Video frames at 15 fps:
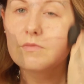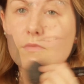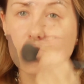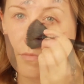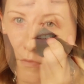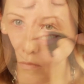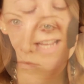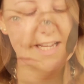For
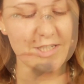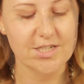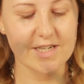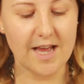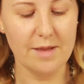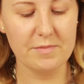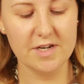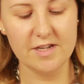foundation,
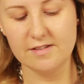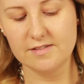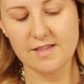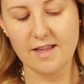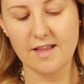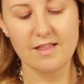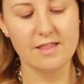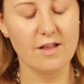I'm going to use
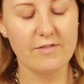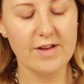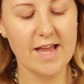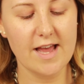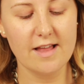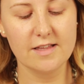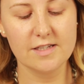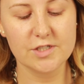the
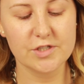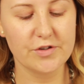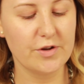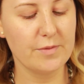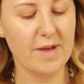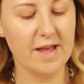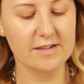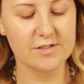L'Oreal
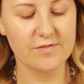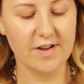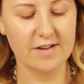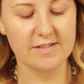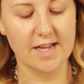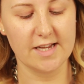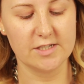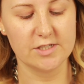True Match
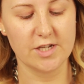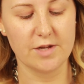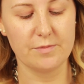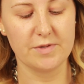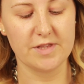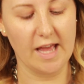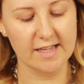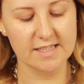foundation
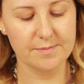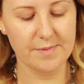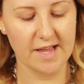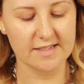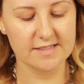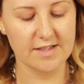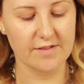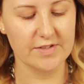with
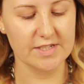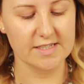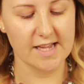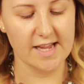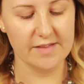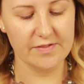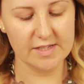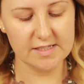SPF
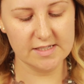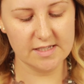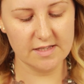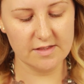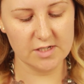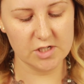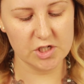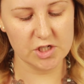17. This is
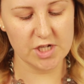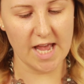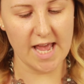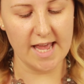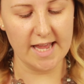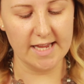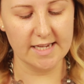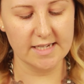in the
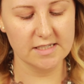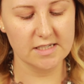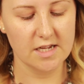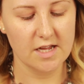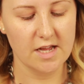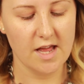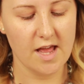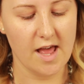shade
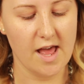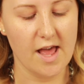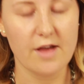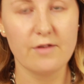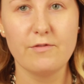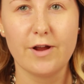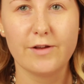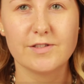
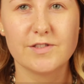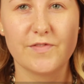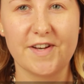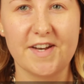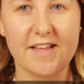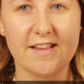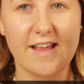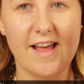Rose
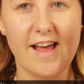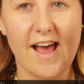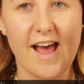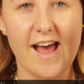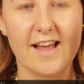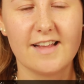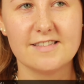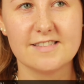Vanilla,
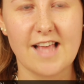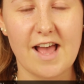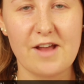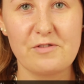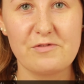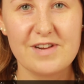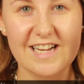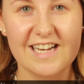and I
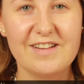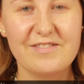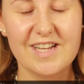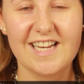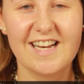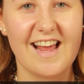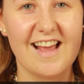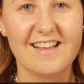really
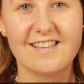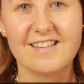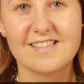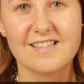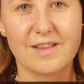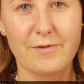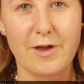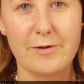like
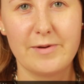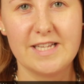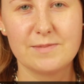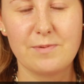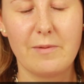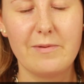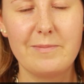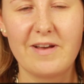this at the moment. It's
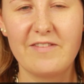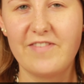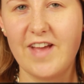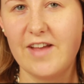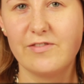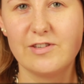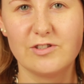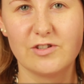probably my
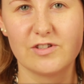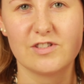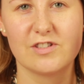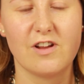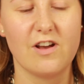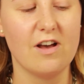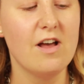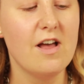favourite
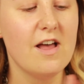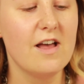drugstore